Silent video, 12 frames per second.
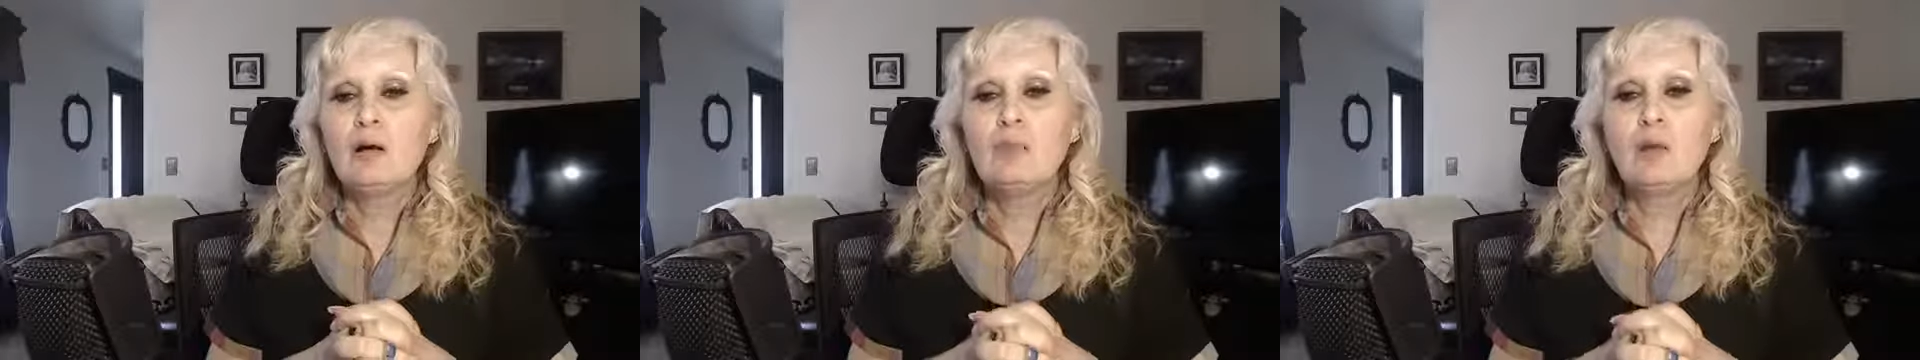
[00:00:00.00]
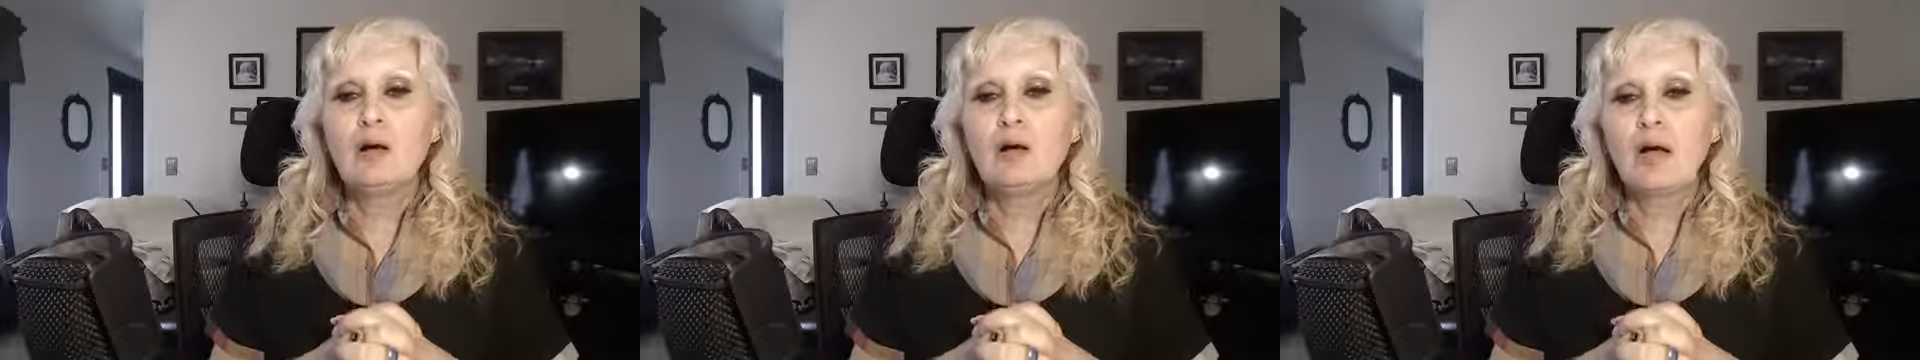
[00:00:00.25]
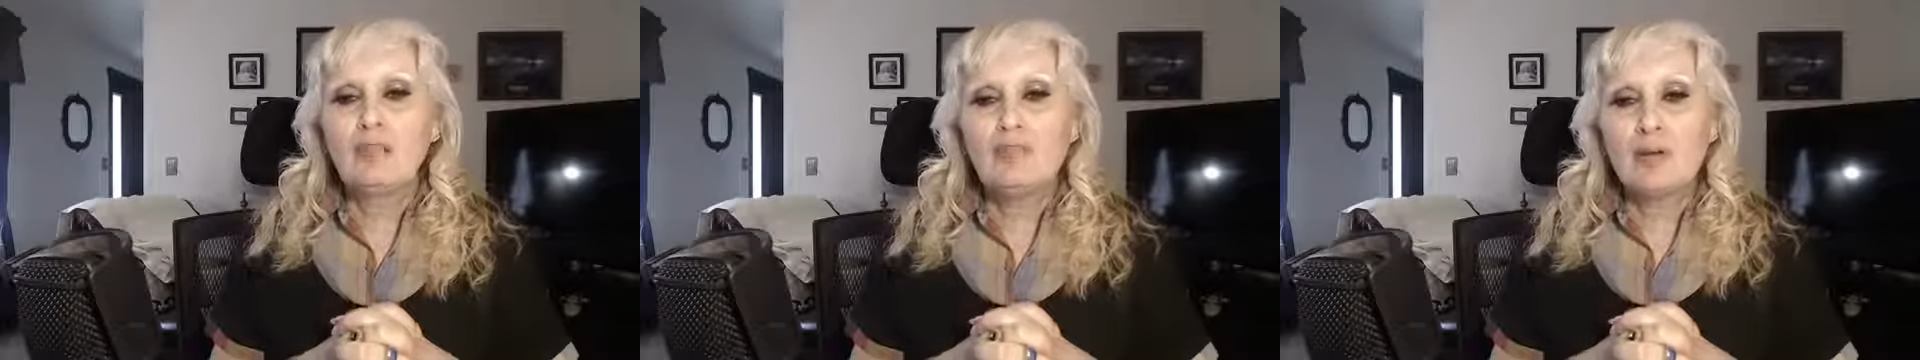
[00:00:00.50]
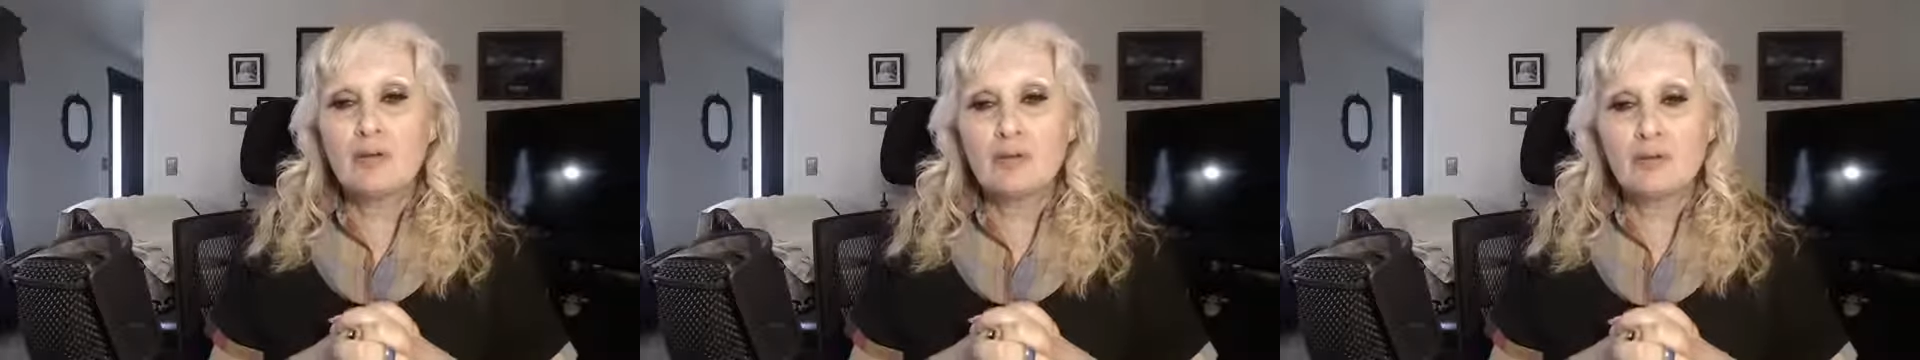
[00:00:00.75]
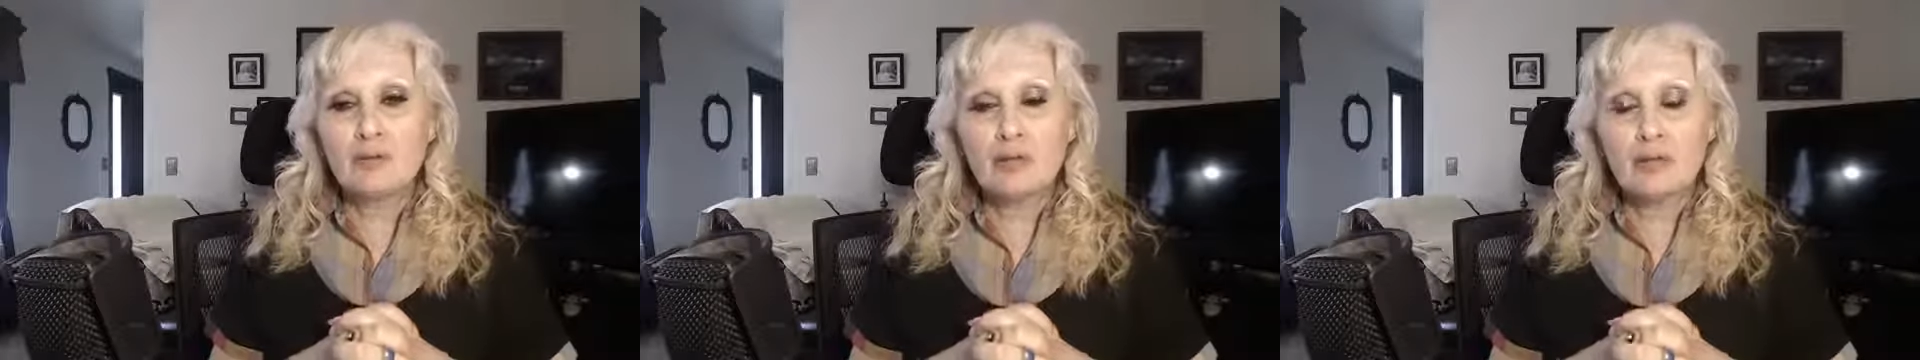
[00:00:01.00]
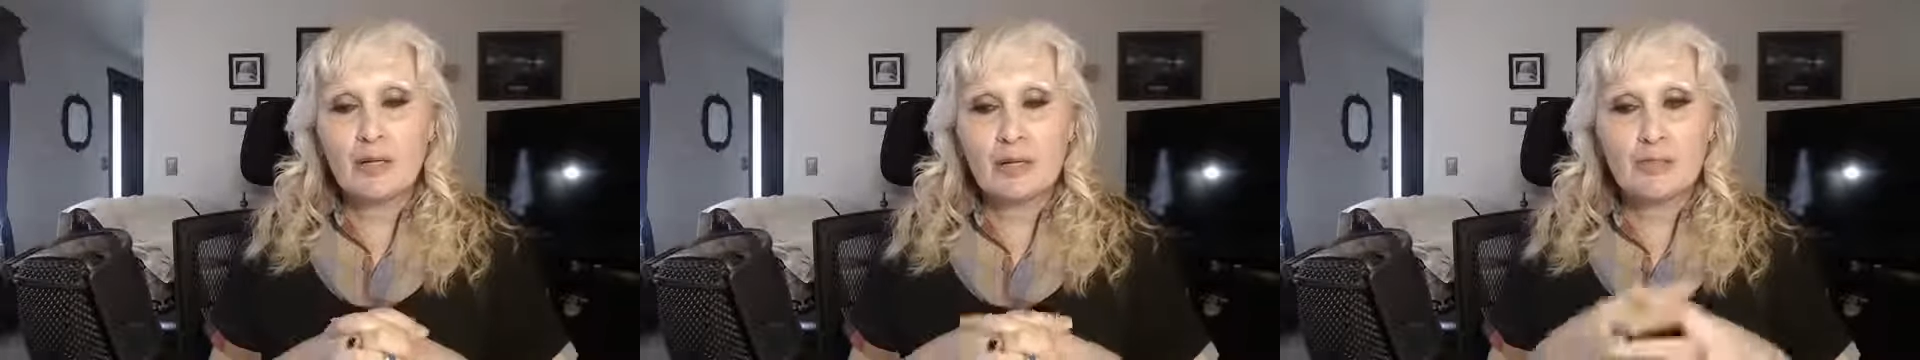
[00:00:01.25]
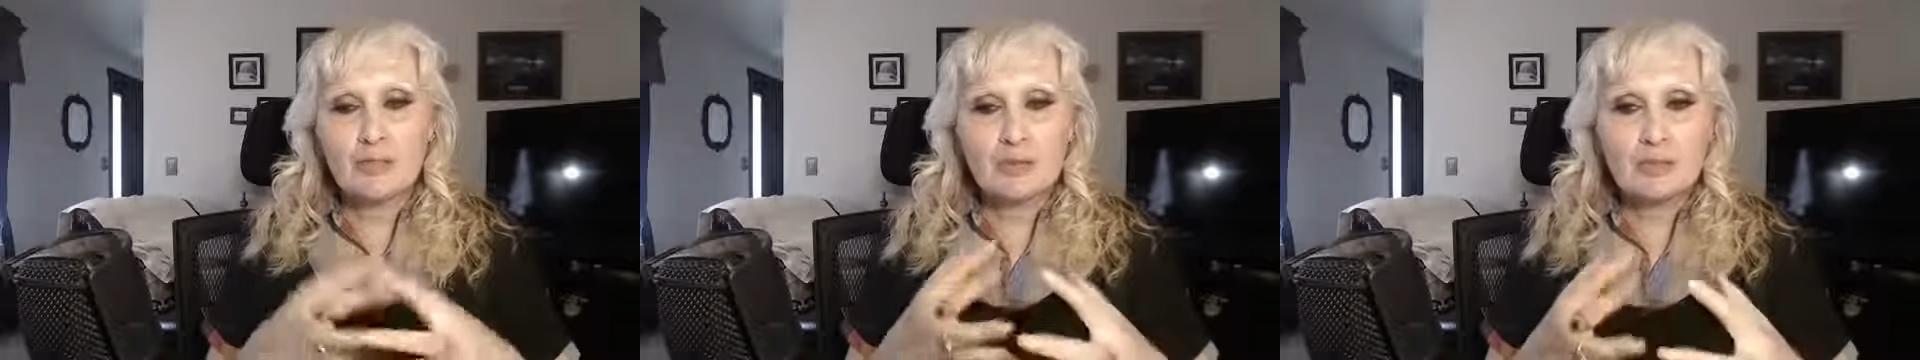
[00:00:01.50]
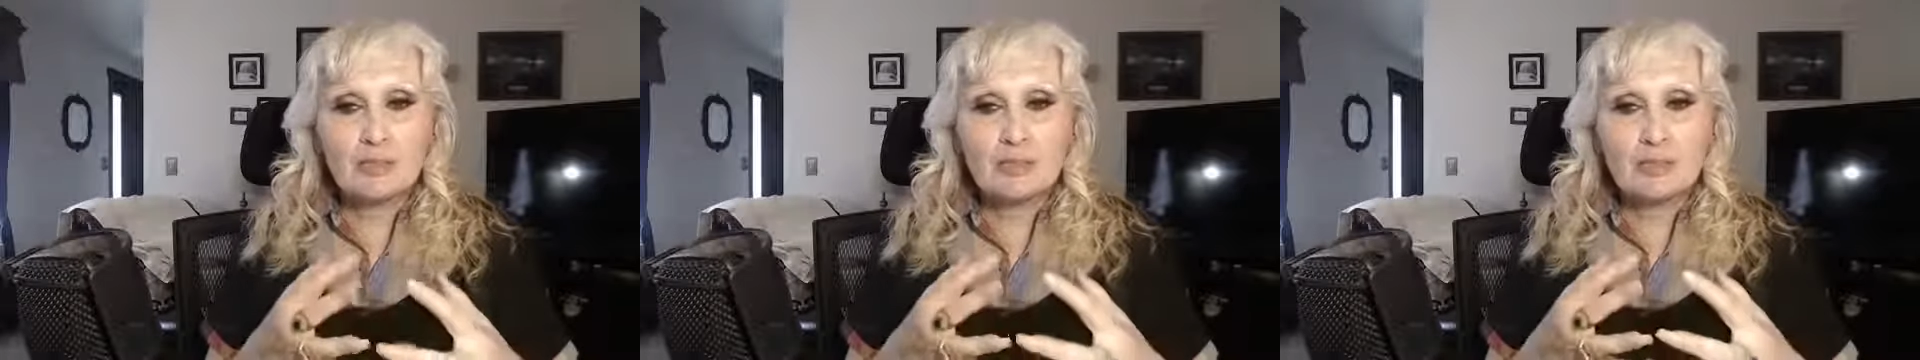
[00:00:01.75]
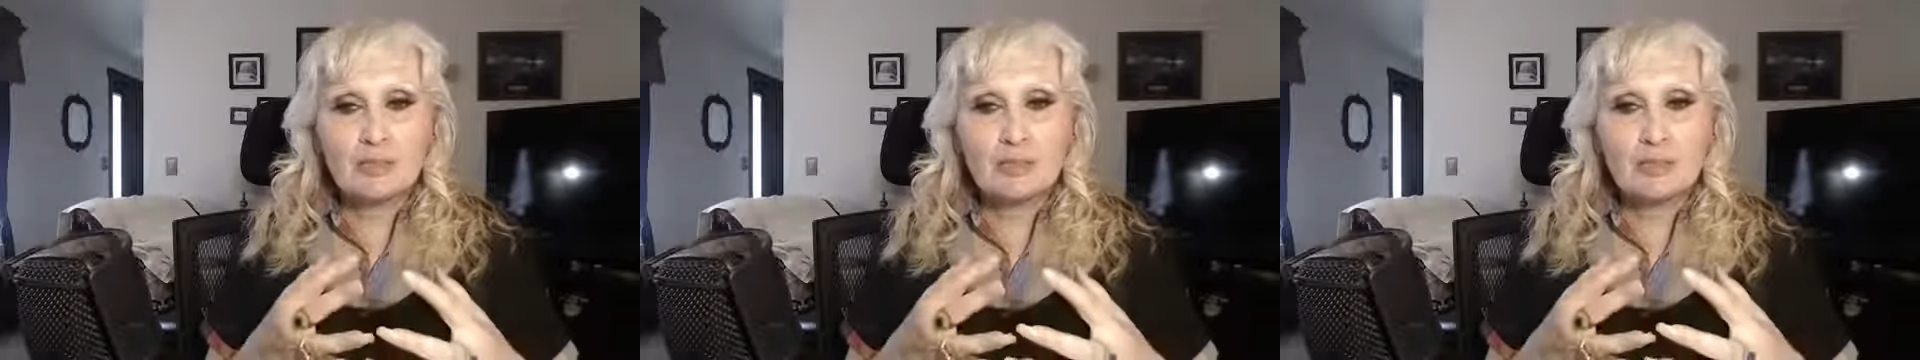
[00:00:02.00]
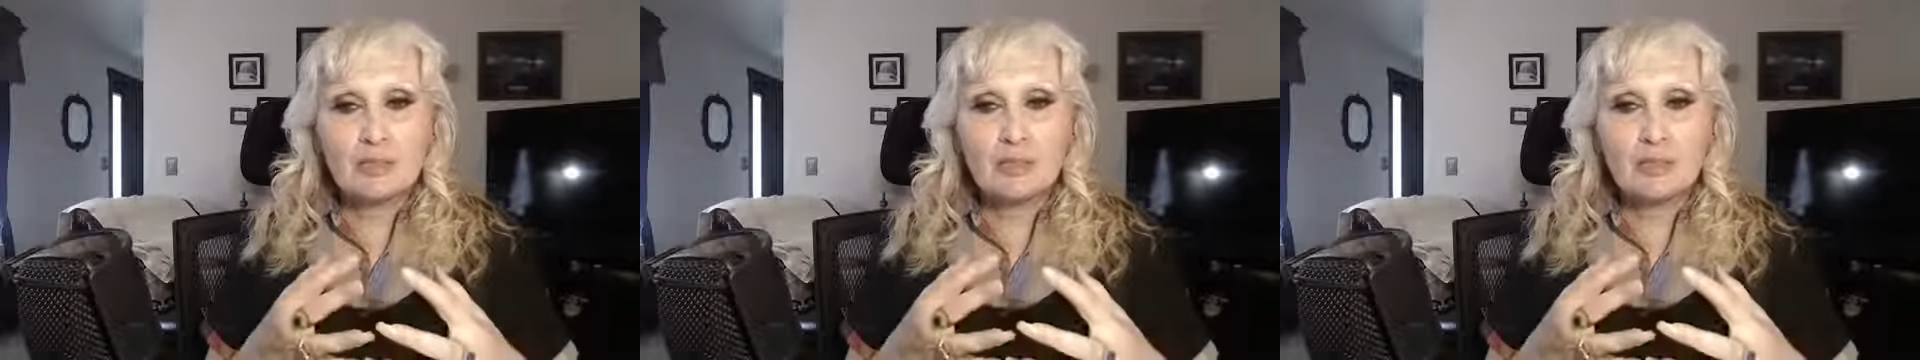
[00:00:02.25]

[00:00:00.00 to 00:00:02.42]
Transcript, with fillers: Well, I figured, and I do this,